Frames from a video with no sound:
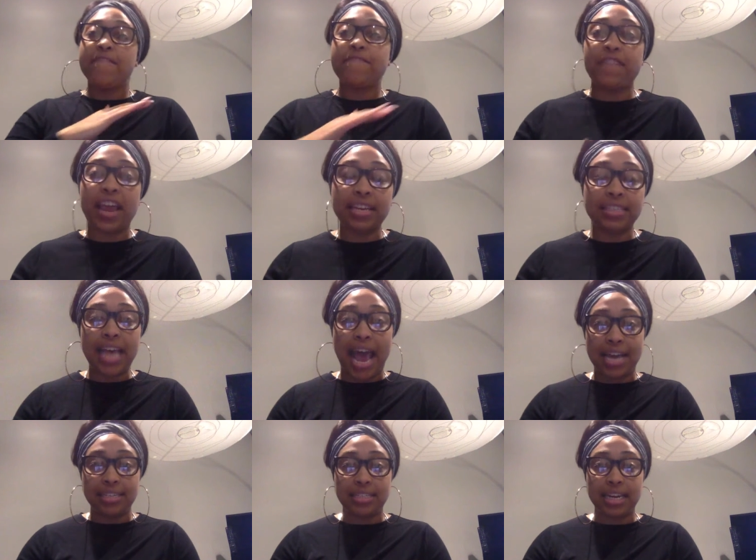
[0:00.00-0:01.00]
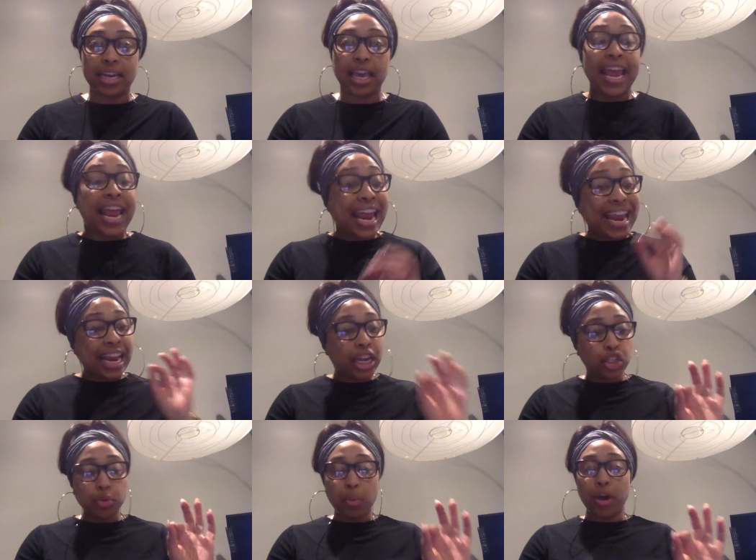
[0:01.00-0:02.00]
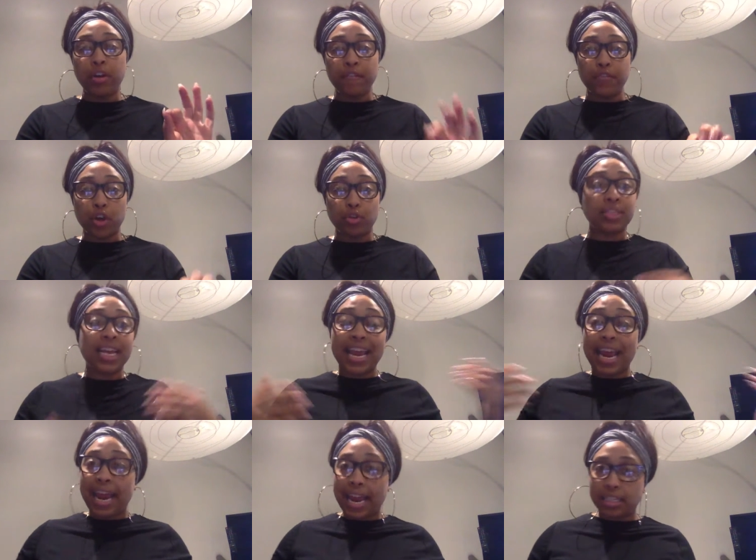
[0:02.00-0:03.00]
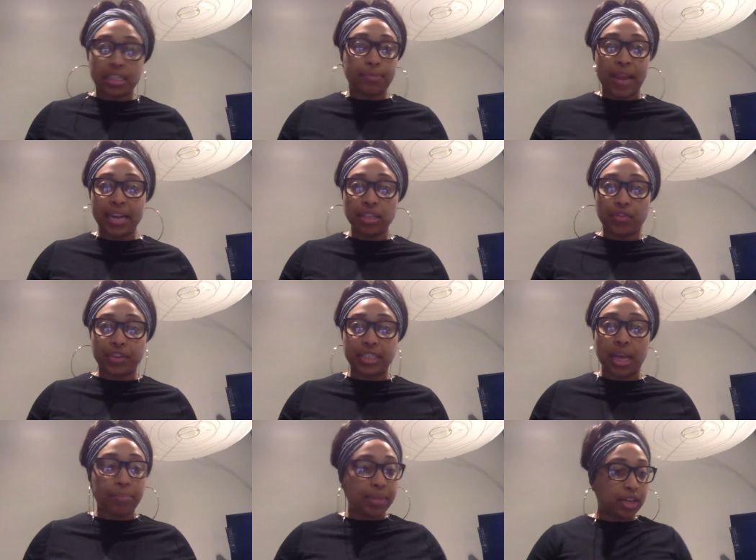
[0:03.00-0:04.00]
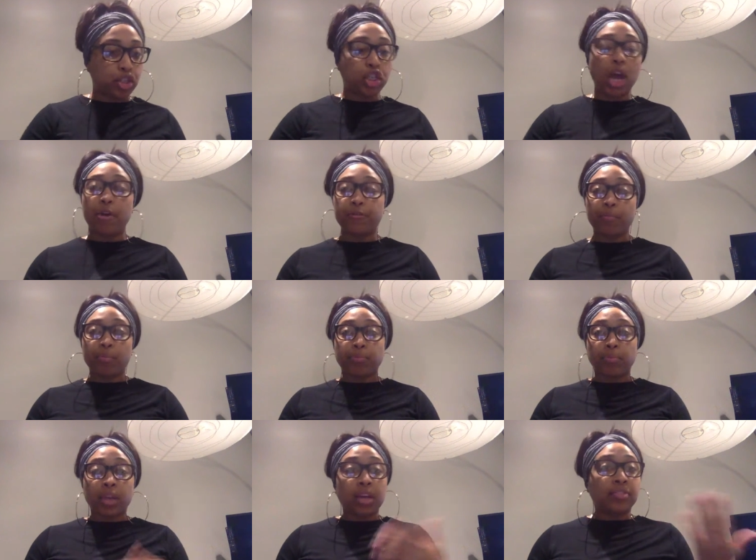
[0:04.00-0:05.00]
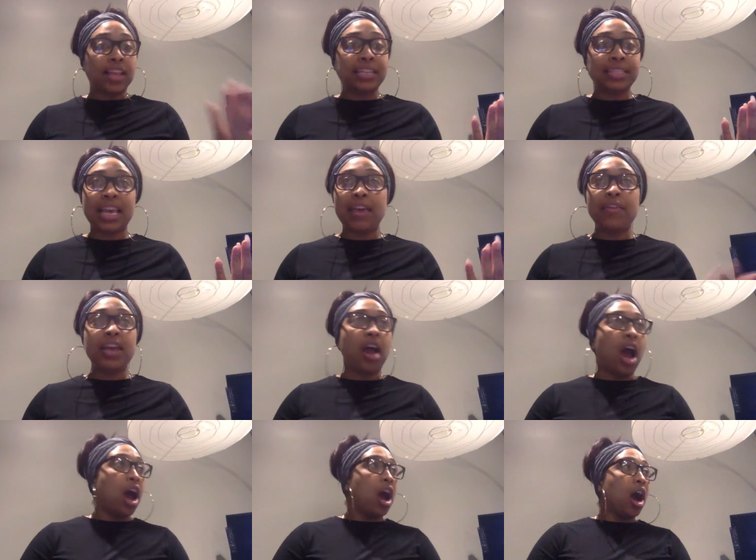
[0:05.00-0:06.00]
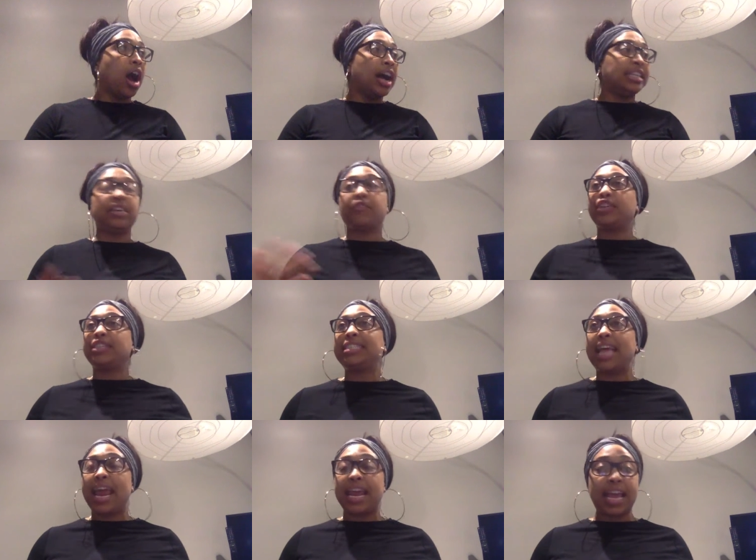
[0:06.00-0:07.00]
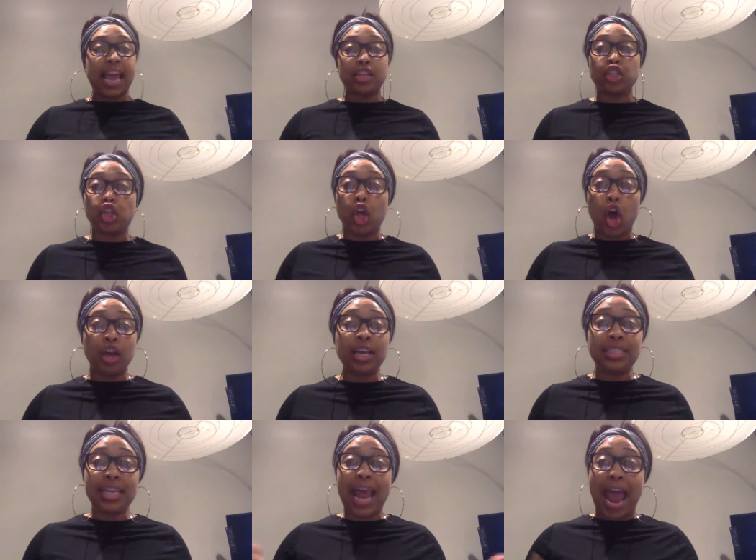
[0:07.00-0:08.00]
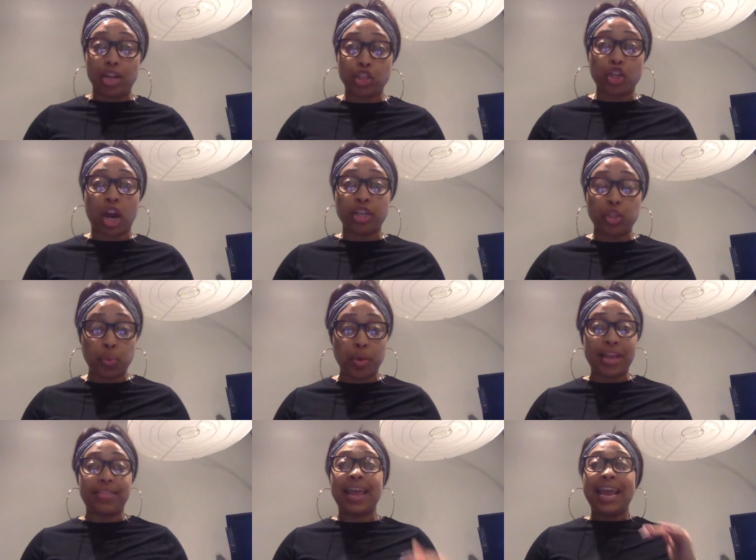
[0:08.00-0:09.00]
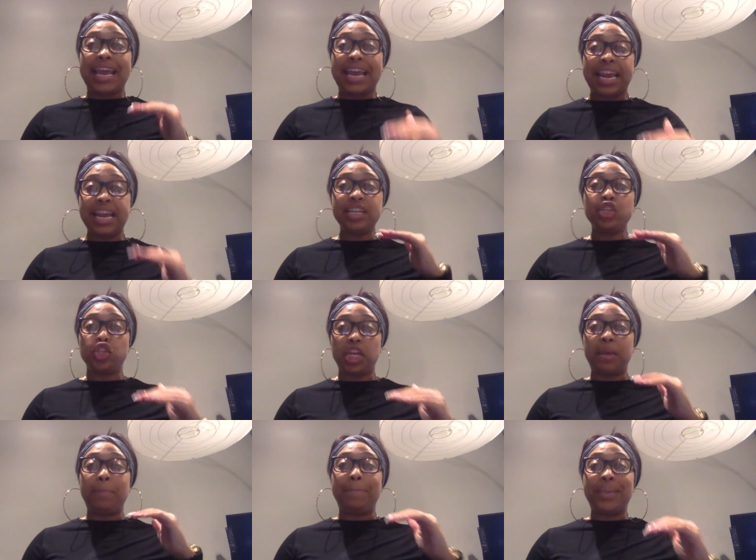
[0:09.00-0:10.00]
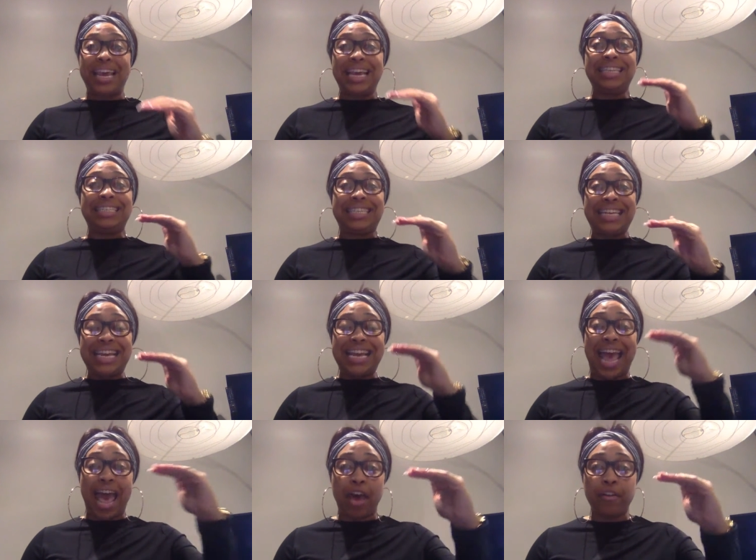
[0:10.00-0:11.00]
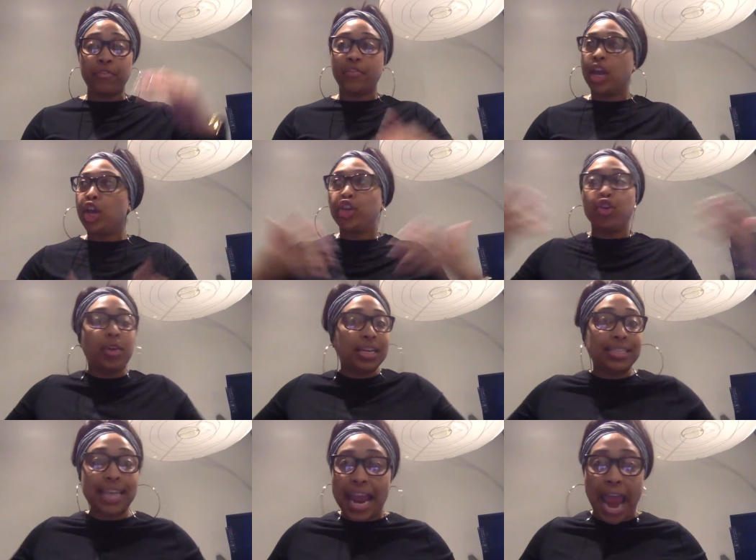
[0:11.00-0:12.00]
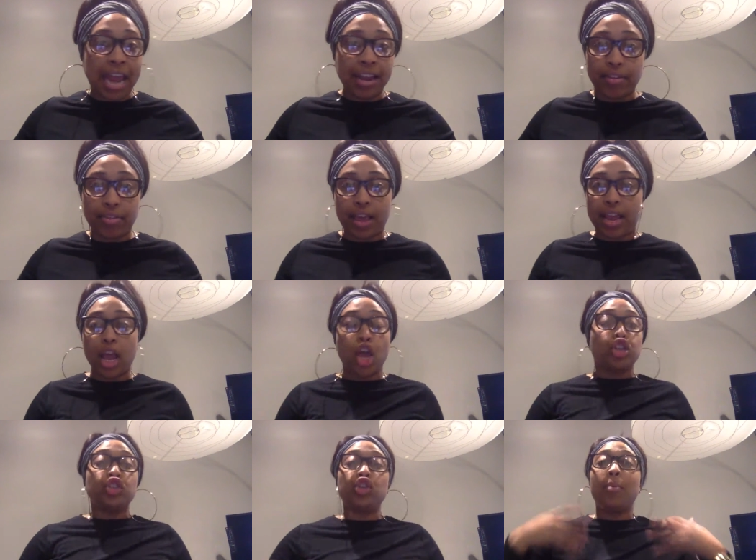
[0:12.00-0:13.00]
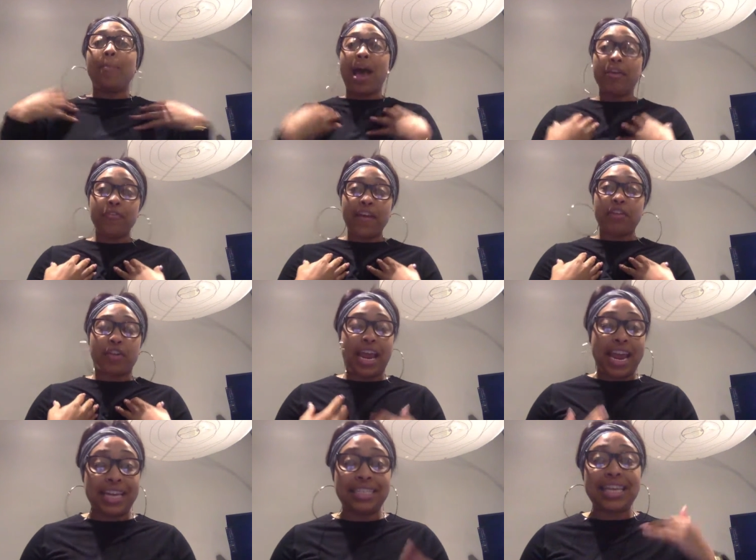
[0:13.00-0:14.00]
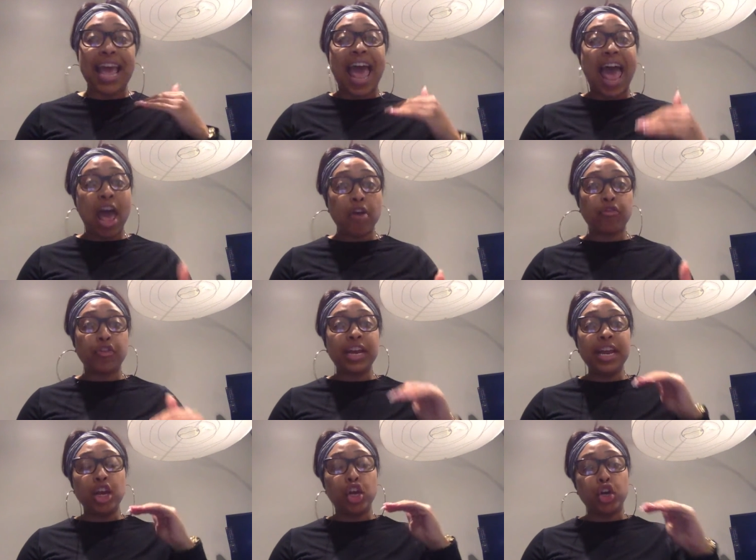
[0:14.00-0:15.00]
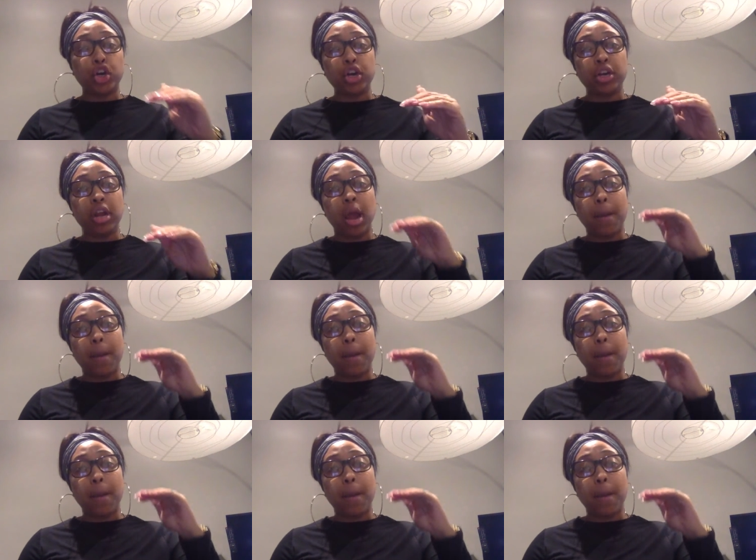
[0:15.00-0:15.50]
Fantastic. Each one of those stands for something. So let's give it a different saying. As long as it starts with E, G, B, D, F, you could say anything. So my favorite is every good